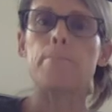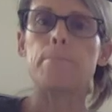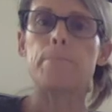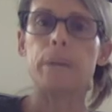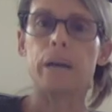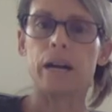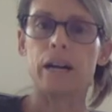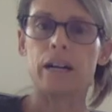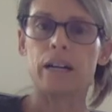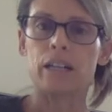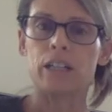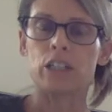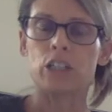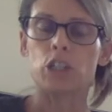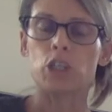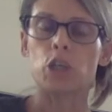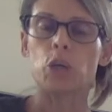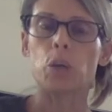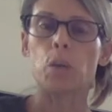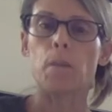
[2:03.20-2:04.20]
b,
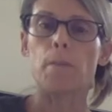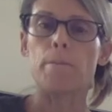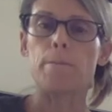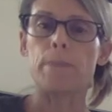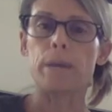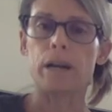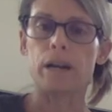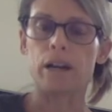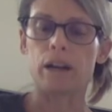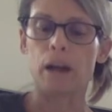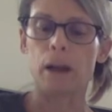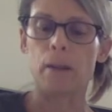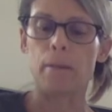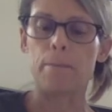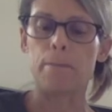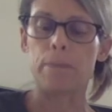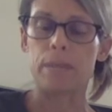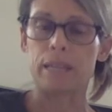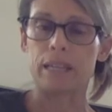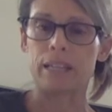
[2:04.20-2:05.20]
q, b, a
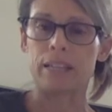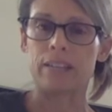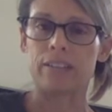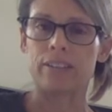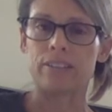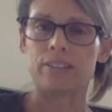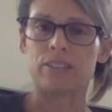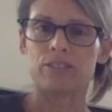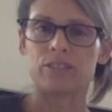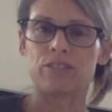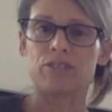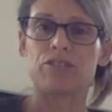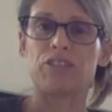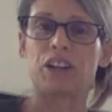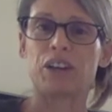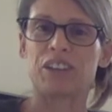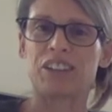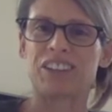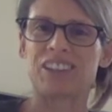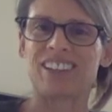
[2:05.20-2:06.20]
b.
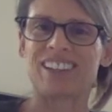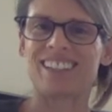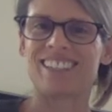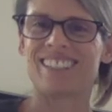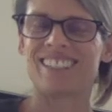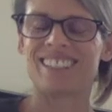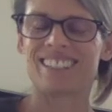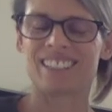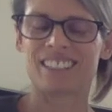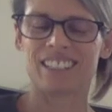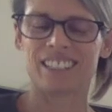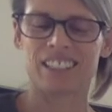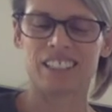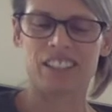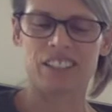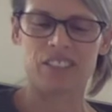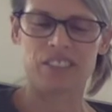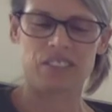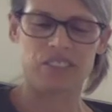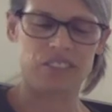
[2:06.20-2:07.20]
Very good.
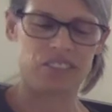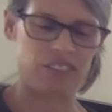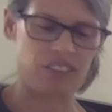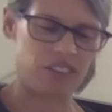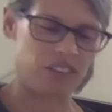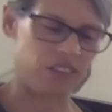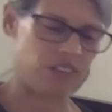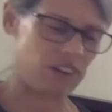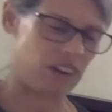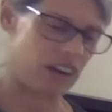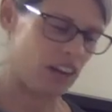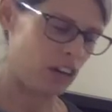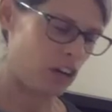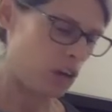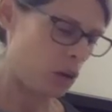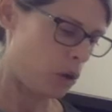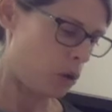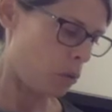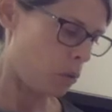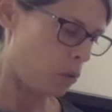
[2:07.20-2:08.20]
All right.
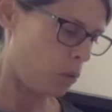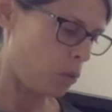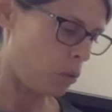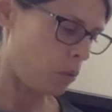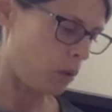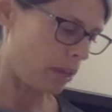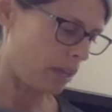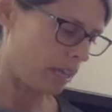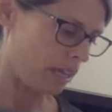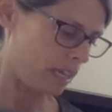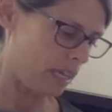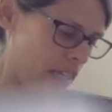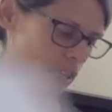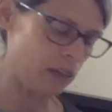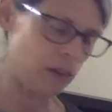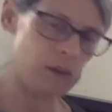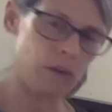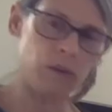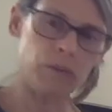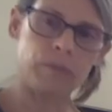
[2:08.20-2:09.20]

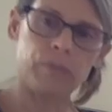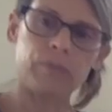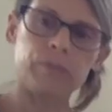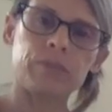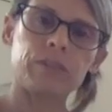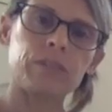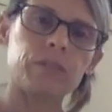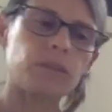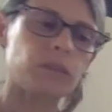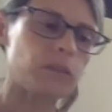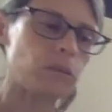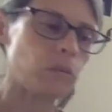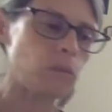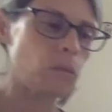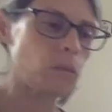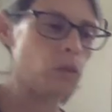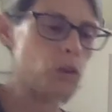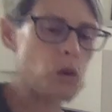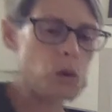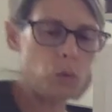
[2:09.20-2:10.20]
We
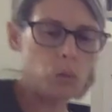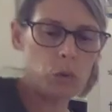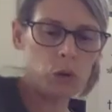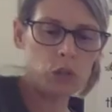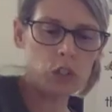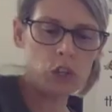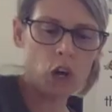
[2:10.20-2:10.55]
were